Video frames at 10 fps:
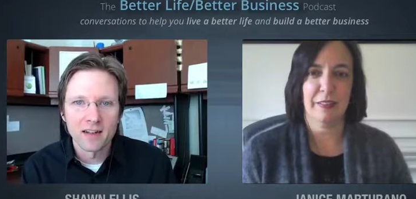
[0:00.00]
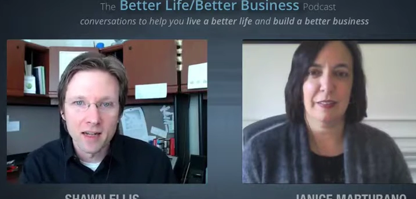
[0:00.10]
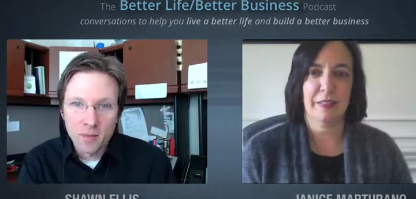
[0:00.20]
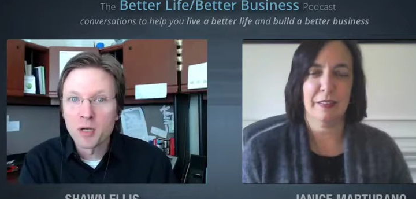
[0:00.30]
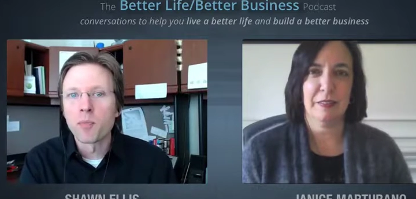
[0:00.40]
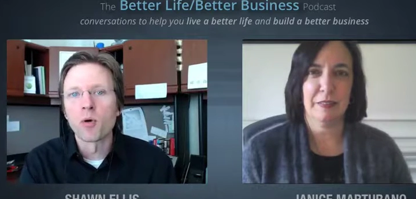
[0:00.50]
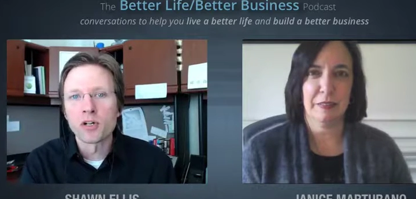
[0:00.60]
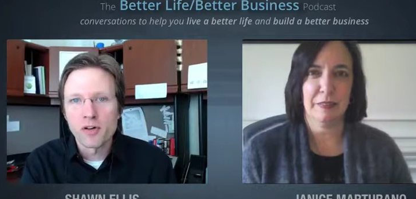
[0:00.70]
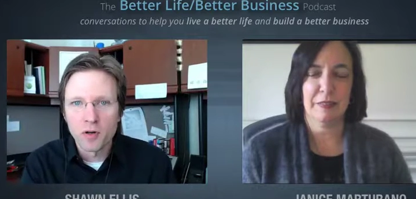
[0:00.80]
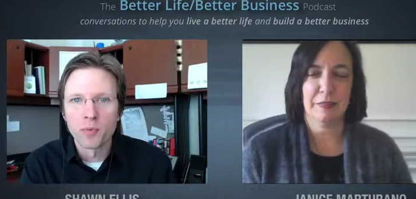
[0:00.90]
Speaker 1: And, and a big
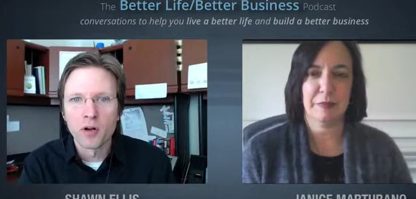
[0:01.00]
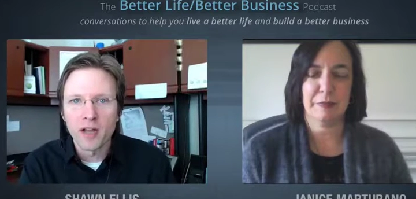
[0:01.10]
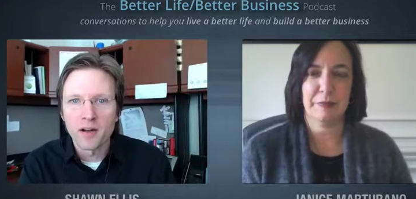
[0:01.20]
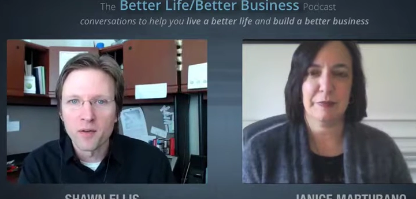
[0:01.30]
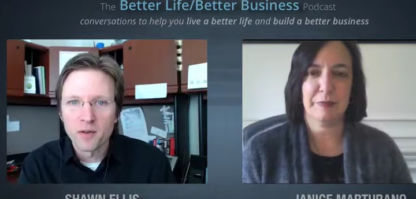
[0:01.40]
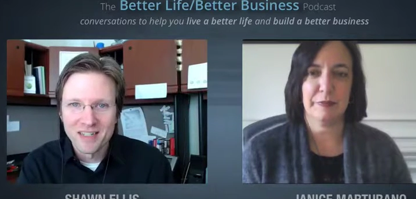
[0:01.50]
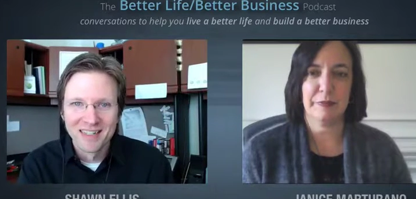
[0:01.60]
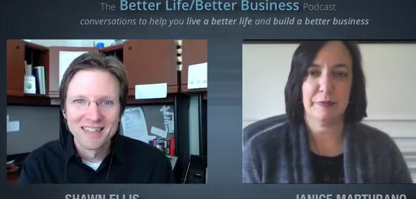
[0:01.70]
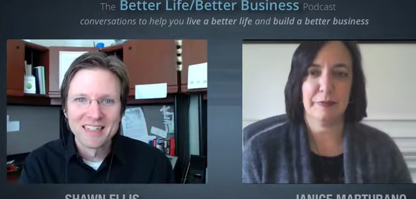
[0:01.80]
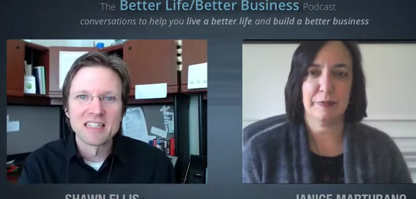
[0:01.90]
portion of your book, I know,
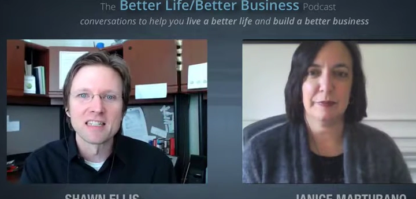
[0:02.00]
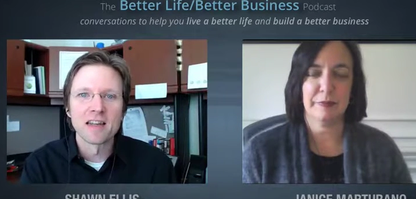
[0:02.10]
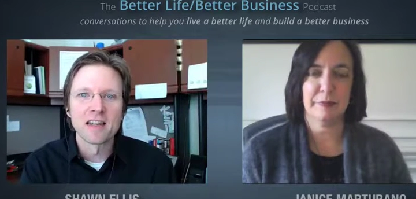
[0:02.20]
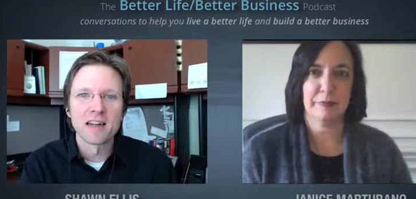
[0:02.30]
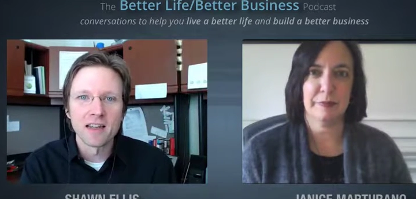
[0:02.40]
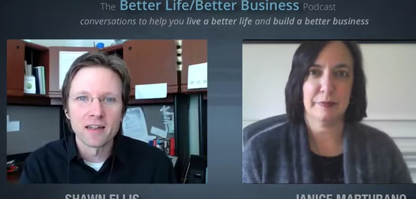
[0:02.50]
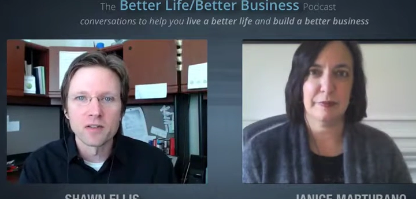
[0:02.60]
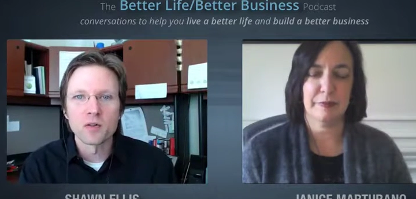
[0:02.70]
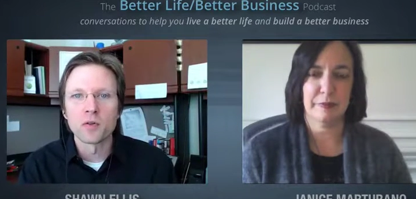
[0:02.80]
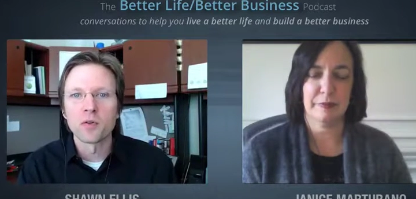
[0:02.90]
is, is
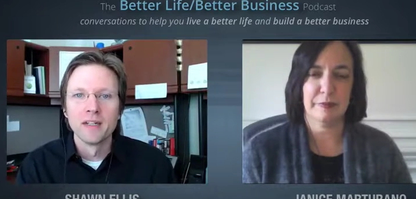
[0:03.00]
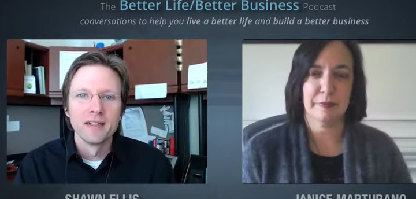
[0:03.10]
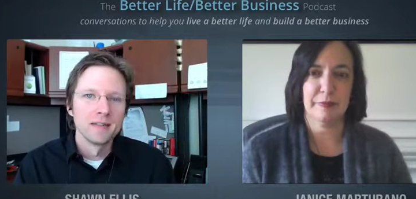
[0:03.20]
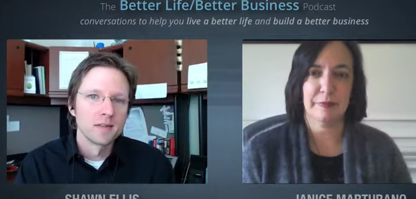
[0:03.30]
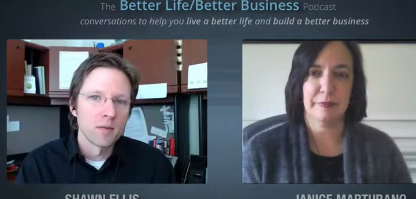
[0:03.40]
dedicated to,